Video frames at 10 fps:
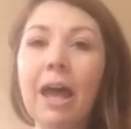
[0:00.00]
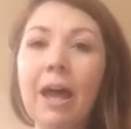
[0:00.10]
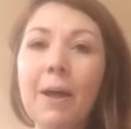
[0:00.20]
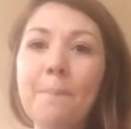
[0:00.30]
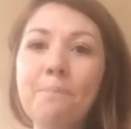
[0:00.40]

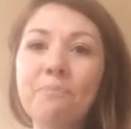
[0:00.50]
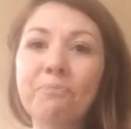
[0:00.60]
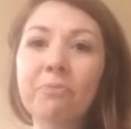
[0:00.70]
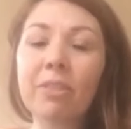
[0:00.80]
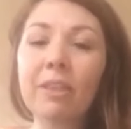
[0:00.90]

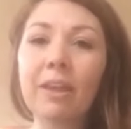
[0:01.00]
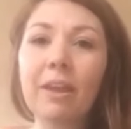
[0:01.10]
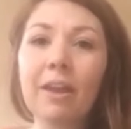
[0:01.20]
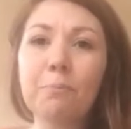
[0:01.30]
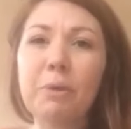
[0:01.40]

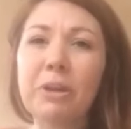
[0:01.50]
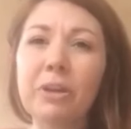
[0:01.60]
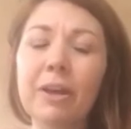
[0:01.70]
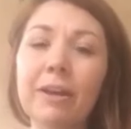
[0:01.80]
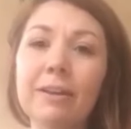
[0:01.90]
But
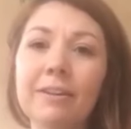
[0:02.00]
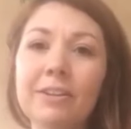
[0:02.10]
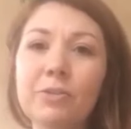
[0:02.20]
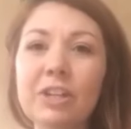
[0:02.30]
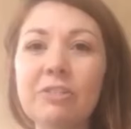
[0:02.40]

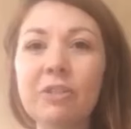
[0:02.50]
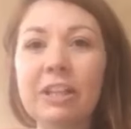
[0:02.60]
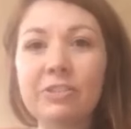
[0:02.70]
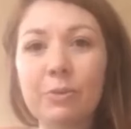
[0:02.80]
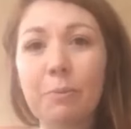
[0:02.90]
you
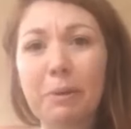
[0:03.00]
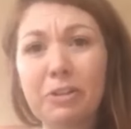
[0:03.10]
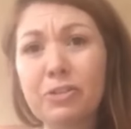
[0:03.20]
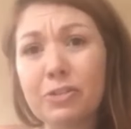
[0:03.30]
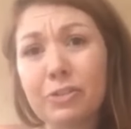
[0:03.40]
generally do it
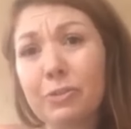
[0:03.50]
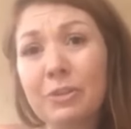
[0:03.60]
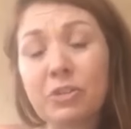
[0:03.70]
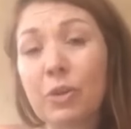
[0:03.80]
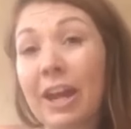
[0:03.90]
because you
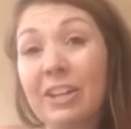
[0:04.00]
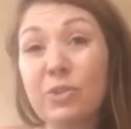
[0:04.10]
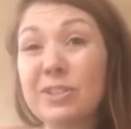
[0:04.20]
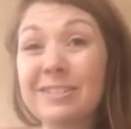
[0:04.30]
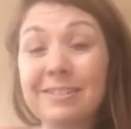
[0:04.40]
enjoy it, and
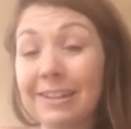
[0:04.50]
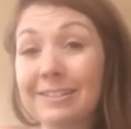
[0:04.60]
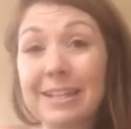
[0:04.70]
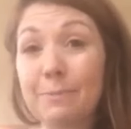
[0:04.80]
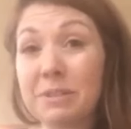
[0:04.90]
you just
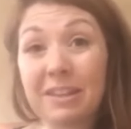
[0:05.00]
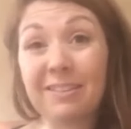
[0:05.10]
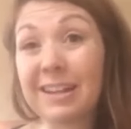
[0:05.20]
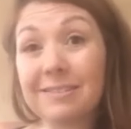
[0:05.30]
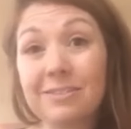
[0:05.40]
accept
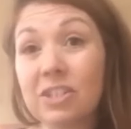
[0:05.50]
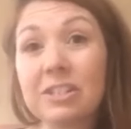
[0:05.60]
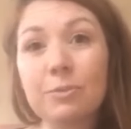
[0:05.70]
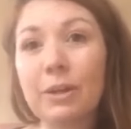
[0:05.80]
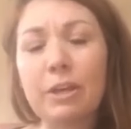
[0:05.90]
that that's
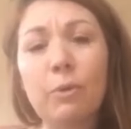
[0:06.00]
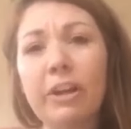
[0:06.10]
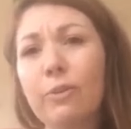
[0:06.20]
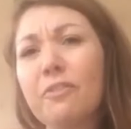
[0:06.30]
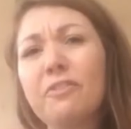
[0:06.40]
just the way you
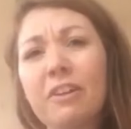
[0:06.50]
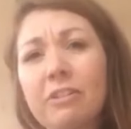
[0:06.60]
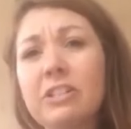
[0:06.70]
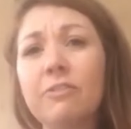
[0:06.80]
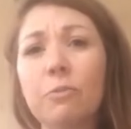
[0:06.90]
work. You have a
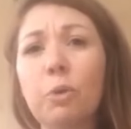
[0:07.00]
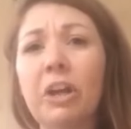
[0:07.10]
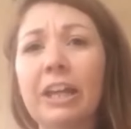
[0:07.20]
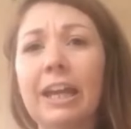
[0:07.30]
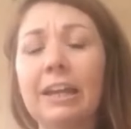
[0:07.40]
very different
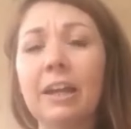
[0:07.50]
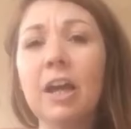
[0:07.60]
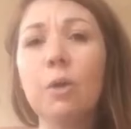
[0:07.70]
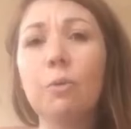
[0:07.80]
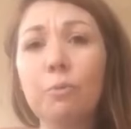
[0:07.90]
working.
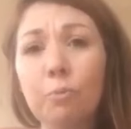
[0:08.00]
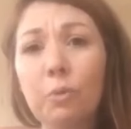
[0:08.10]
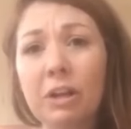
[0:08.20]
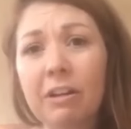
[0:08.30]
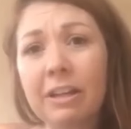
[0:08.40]

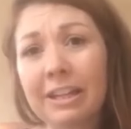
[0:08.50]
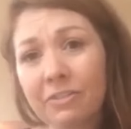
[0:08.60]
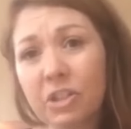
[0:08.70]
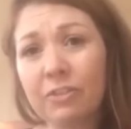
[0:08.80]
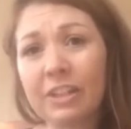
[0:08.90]
When I
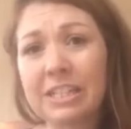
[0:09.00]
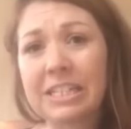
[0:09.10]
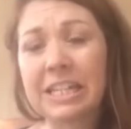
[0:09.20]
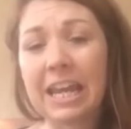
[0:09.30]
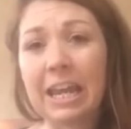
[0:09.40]
left
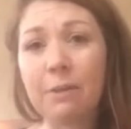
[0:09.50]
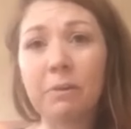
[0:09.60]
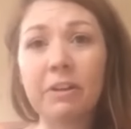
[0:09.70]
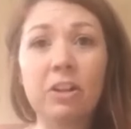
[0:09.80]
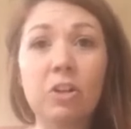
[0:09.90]
university,
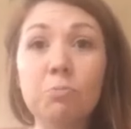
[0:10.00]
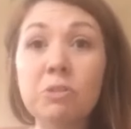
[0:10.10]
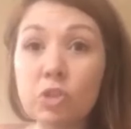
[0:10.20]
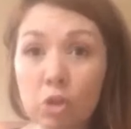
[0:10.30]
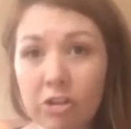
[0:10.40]
my
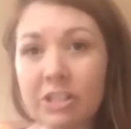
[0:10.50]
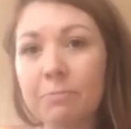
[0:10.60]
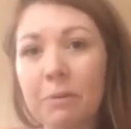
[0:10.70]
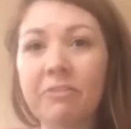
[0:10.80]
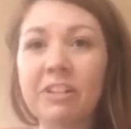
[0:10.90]
majority
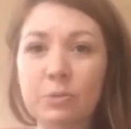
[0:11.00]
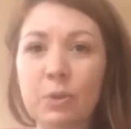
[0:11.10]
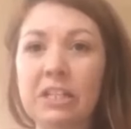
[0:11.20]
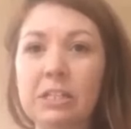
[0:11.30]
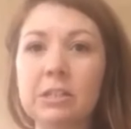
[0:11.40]
of my friends
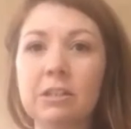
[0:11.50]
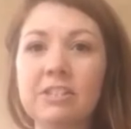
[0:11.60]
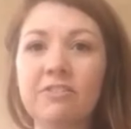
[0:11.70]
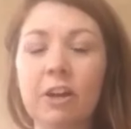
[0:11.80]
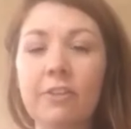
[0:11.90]
went into
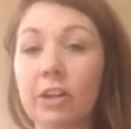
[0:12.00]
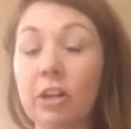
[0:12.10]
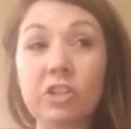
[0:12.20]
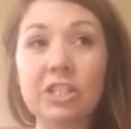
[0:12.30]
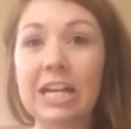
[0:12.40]
9-to-5, and
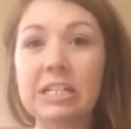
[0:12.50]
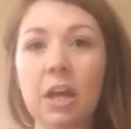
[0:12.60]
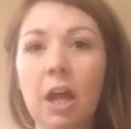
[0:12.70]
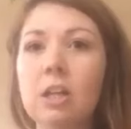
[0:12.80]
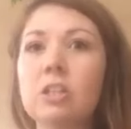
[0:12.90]
I just had
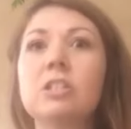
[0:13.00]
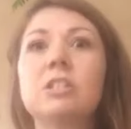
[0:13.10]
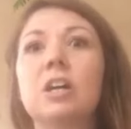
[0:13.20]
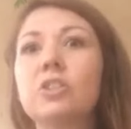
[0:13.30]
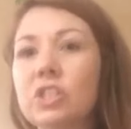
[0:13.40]

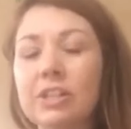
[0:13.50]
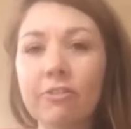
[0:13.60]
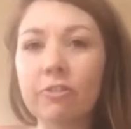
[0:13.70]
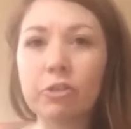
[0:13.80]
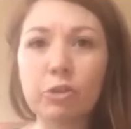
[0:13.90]
such a
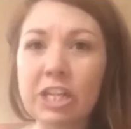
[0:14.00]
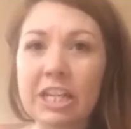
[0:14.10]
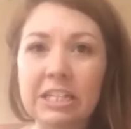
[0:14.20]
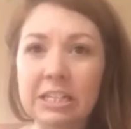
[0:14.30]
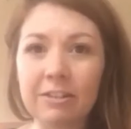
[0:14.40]
different
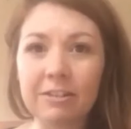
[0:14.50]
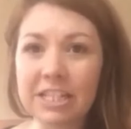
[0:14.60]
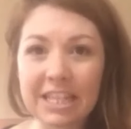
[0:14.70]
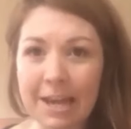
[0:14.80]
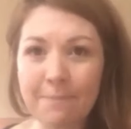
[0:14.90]
routine
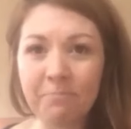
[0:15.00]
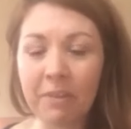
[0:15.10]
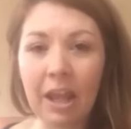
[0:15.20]
to them.